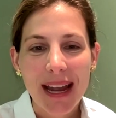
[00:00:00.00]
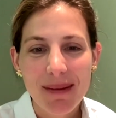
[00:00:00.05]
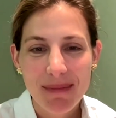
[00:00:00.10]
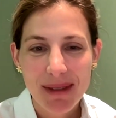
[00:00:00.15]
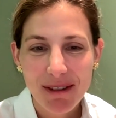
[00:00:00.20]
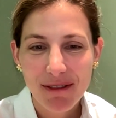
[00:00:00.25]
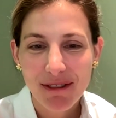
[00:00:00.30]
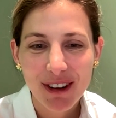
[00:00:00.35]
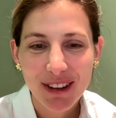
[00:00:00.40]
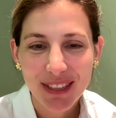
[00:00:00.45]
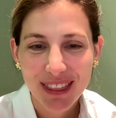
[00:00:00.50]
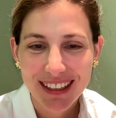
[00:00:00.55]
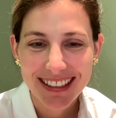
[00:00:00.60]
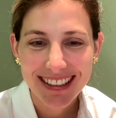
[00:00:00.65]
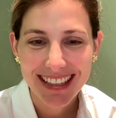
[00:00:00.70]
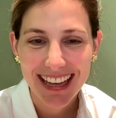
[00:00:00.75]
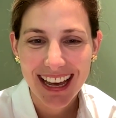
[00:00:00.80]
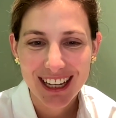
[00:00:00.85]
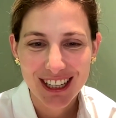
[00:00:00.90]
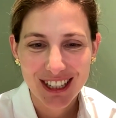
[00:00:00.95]
pay me for the
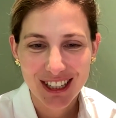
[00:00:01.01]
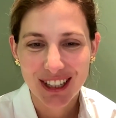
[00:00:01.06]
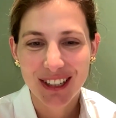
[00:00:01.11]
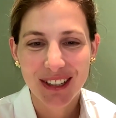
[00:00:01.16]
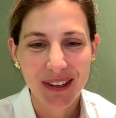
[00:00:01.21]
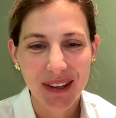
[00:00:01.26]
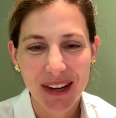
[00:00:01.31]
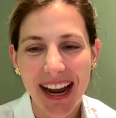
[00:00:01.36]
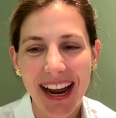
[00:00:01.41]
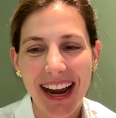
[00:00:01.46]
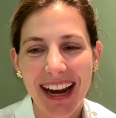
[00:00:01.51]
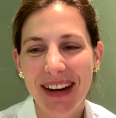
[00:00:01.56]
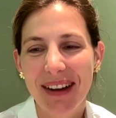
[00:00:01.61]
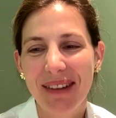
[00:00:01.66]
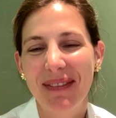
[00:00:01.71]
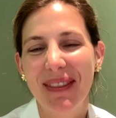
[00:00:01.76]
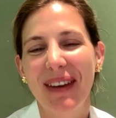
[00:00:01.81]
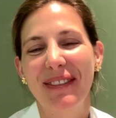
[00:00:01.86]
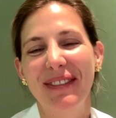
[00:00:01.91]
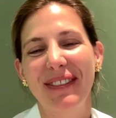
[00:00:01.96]
session or hang
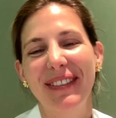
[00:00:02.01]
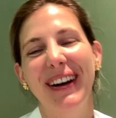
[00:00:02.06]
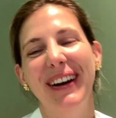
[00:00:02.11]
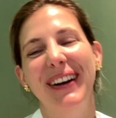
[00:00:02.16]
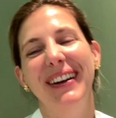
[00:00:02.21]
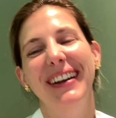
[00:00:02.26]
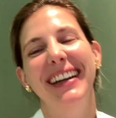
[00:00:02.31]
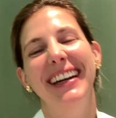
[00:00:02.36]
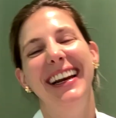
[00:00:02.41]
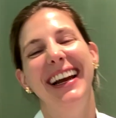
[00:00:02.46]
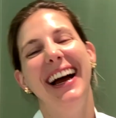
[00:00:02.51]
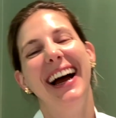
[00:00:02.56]
up the phone.